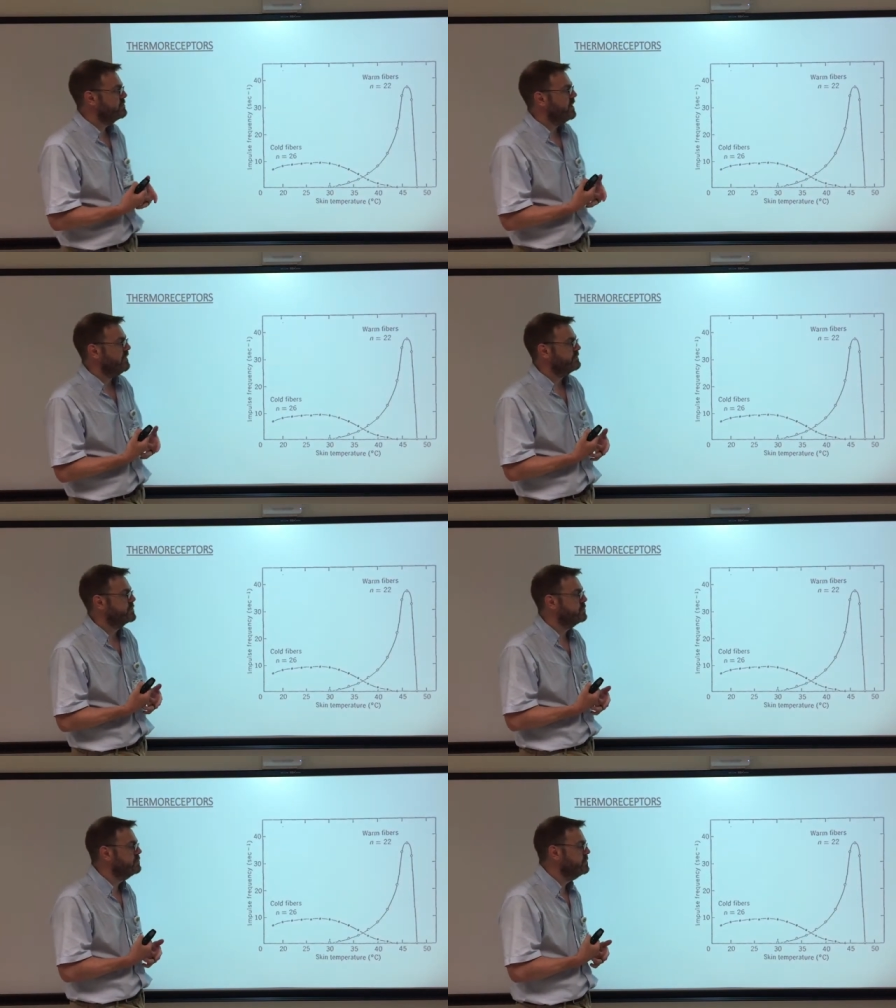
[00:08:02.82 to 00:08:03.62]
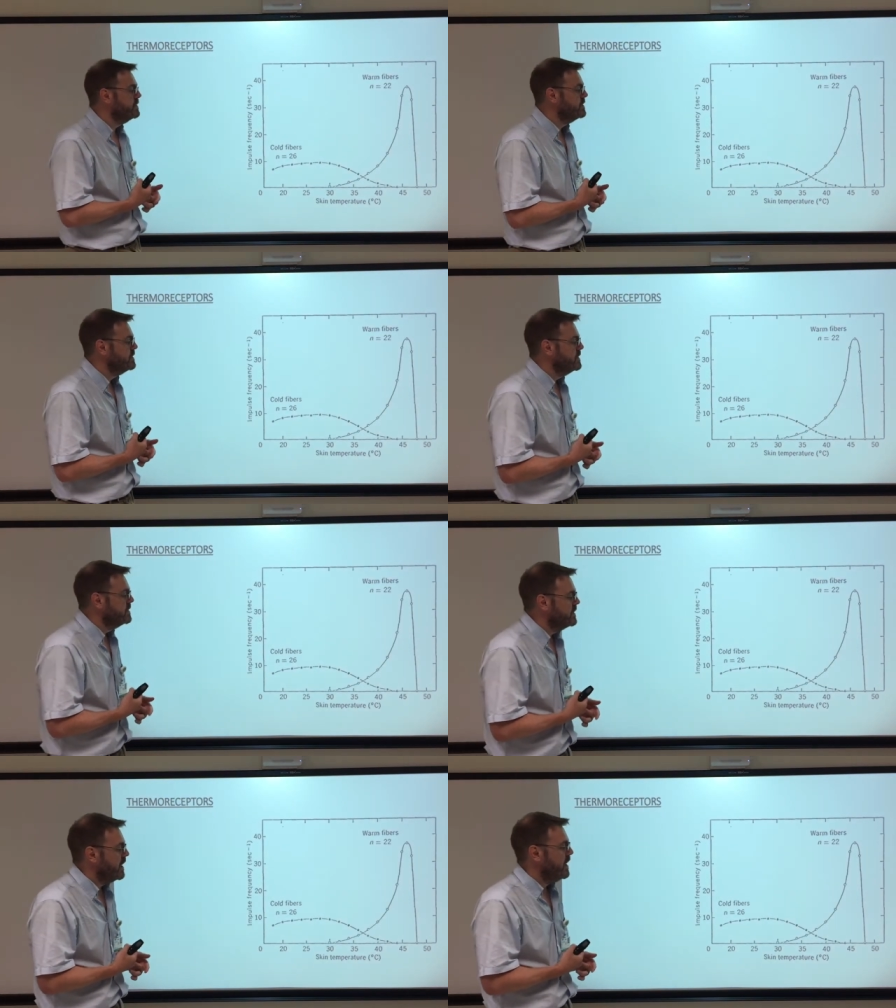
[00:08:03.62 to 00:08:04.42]
you have two,
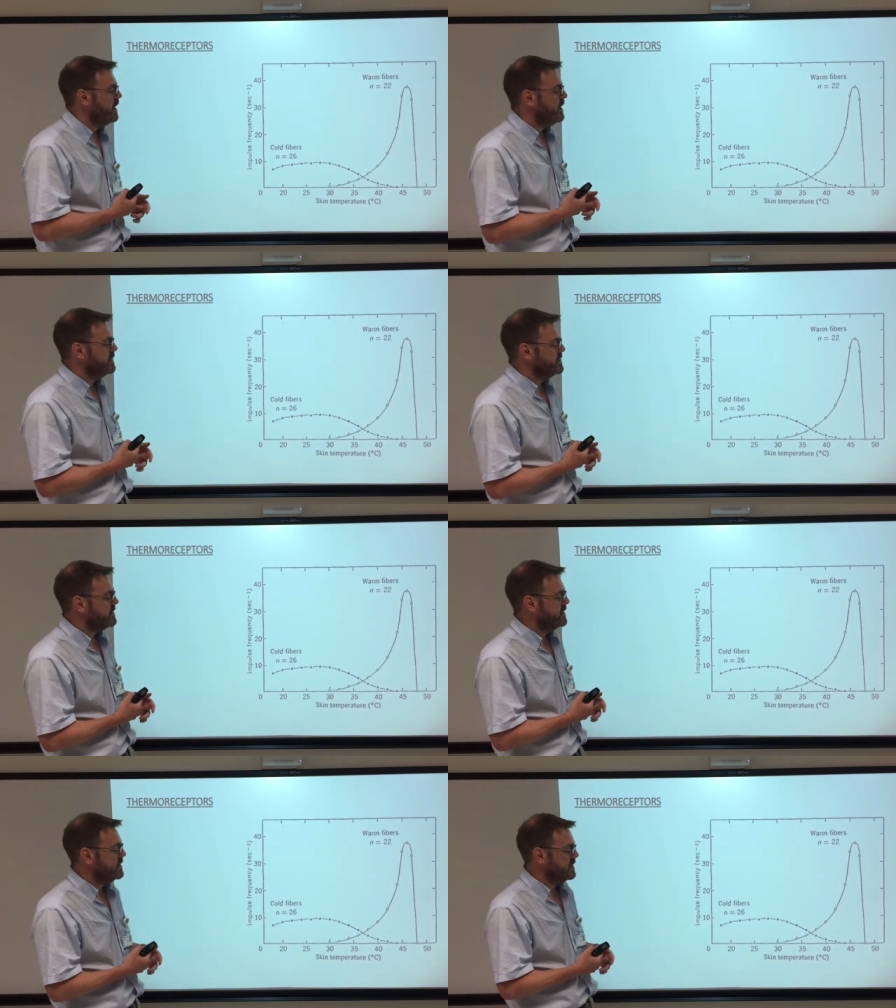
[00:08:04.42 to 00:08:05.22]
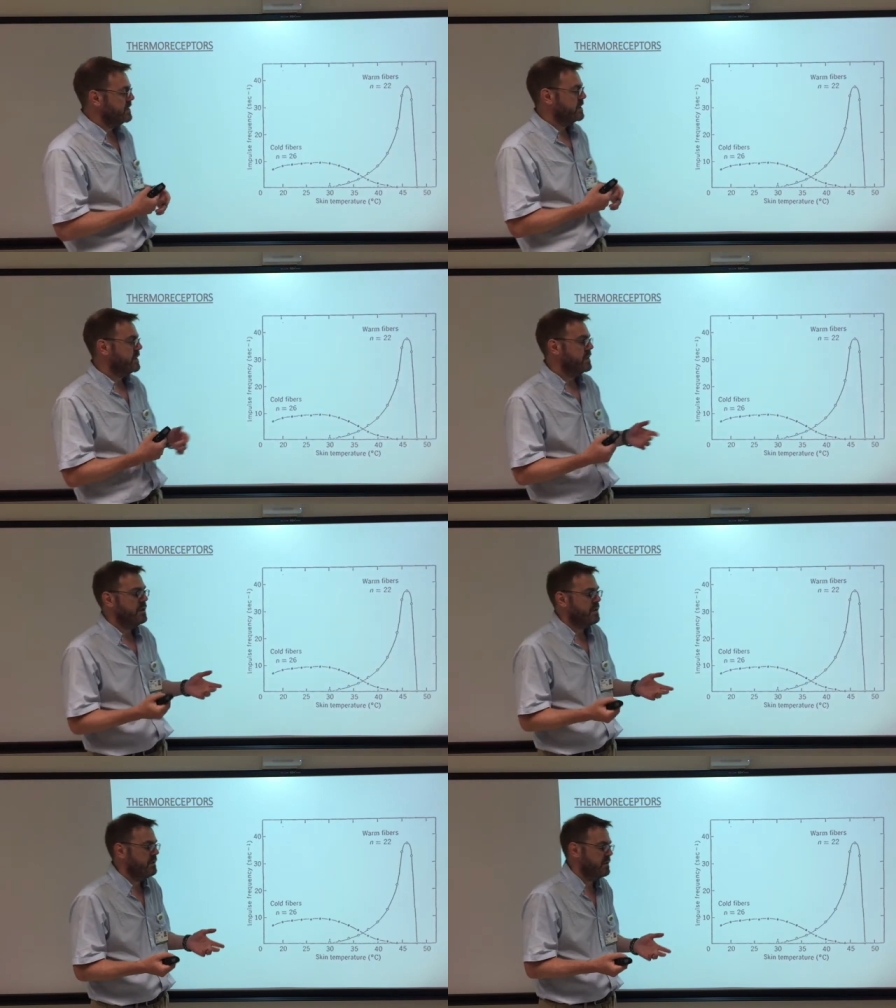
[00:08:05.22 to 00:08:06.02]
and uh, uh,
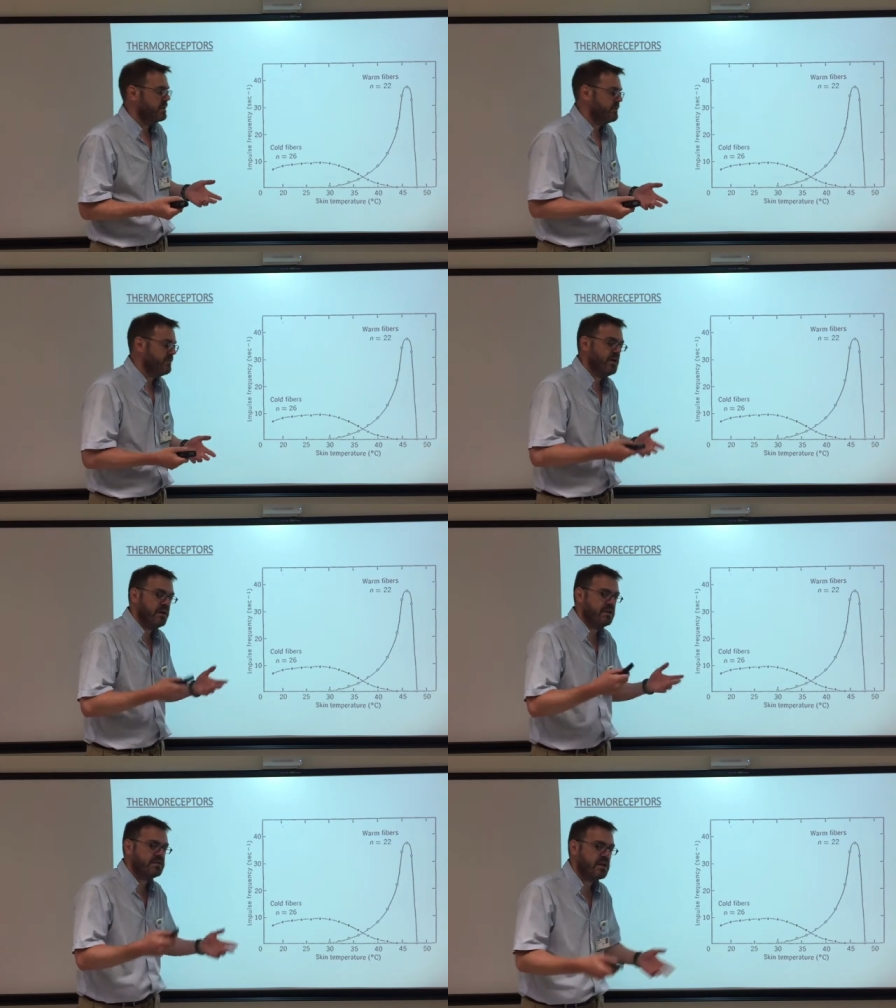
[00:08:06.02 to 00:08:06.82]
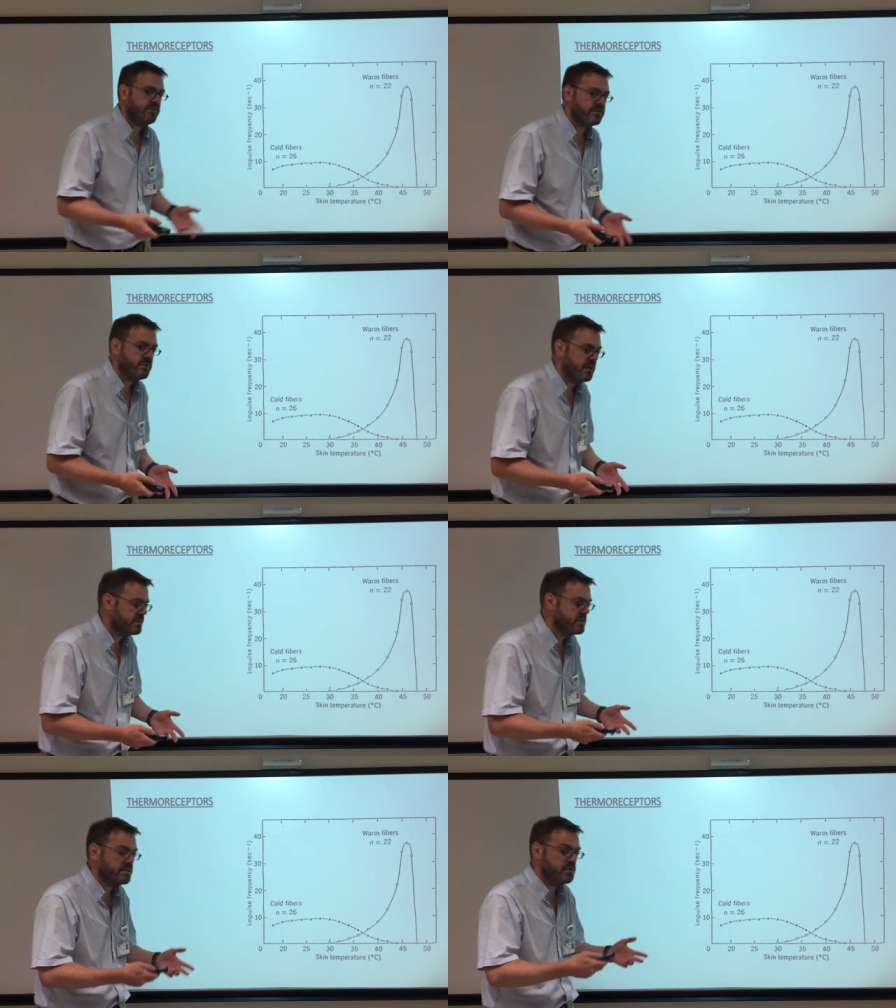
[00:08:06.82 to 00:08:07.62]
fairly
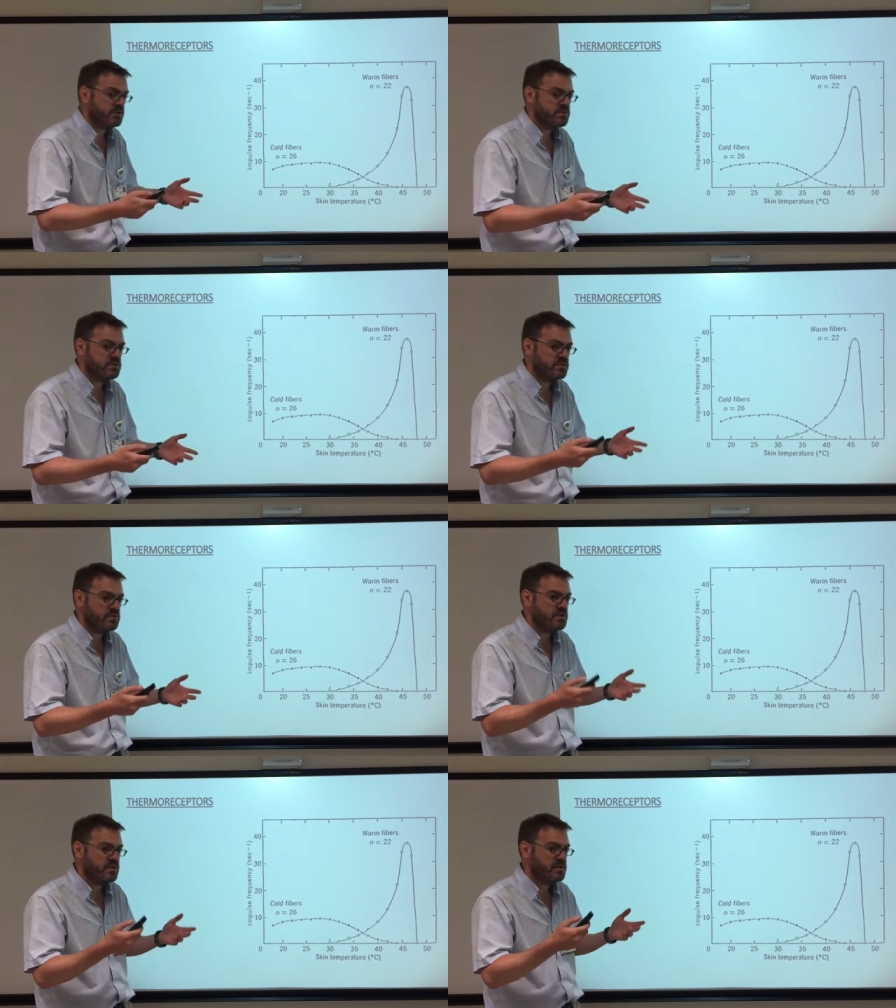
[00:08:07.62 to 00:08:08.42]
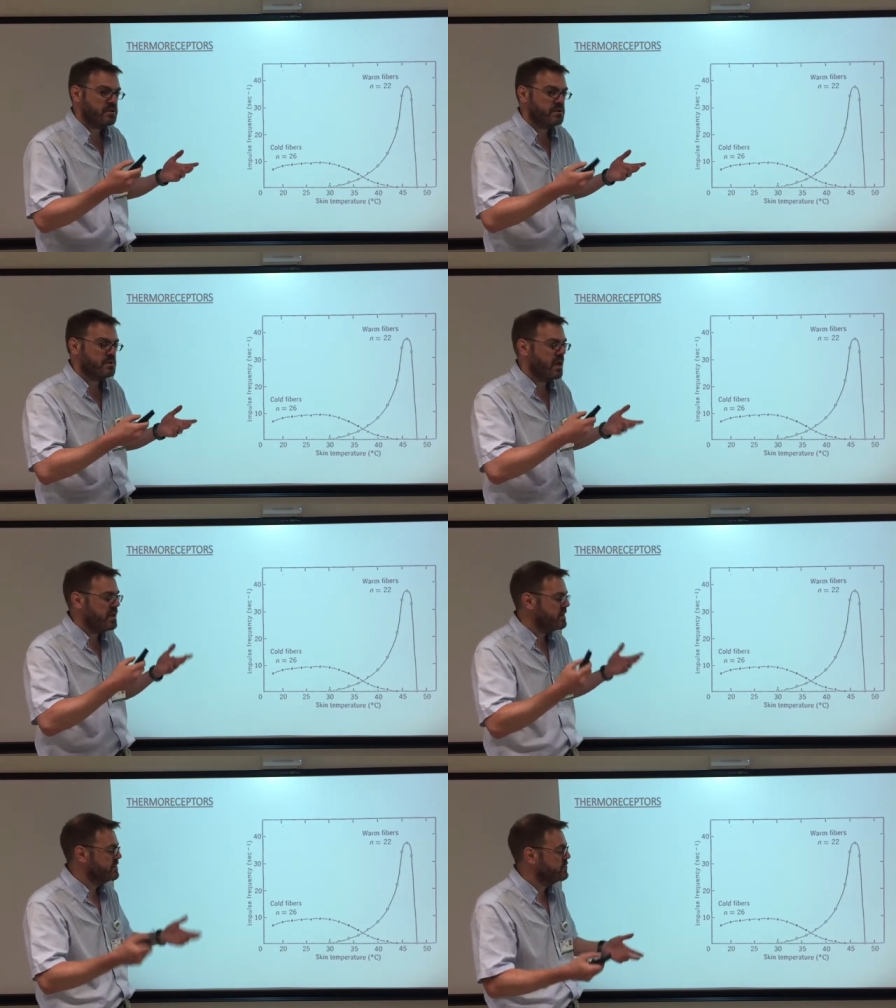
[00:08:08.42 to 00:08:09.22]
self-explanatory, not uh,
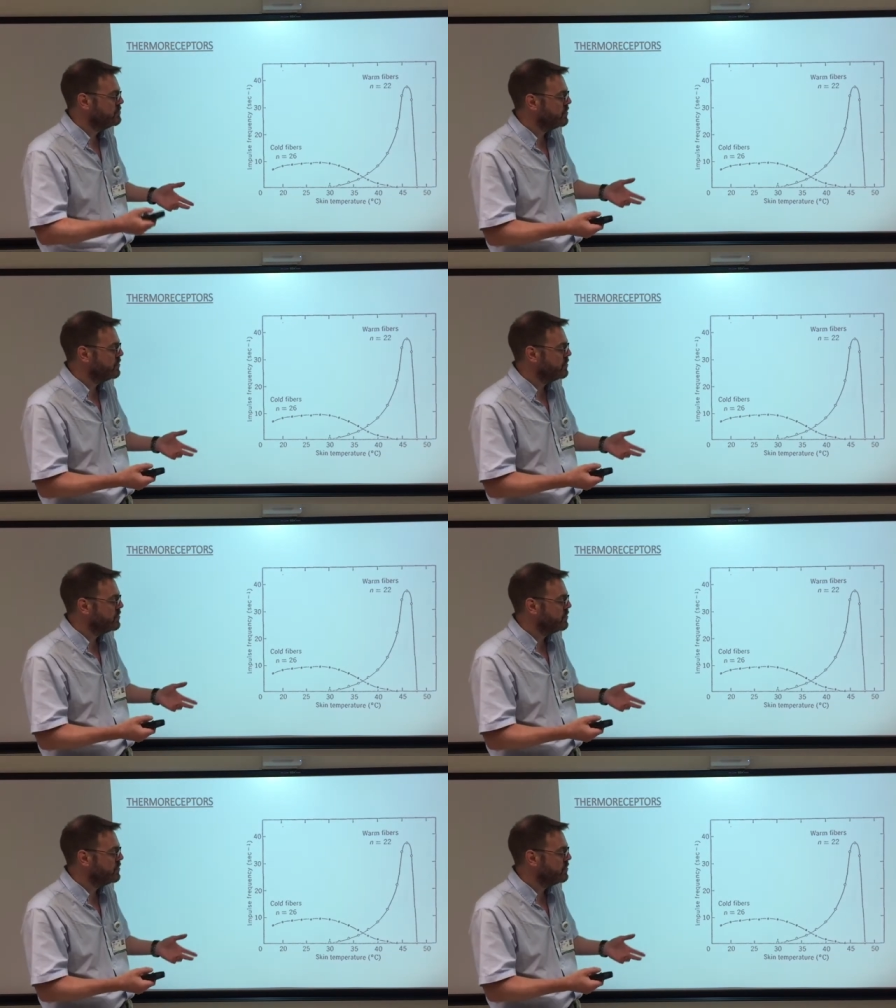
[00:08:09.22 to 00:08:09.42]
anything too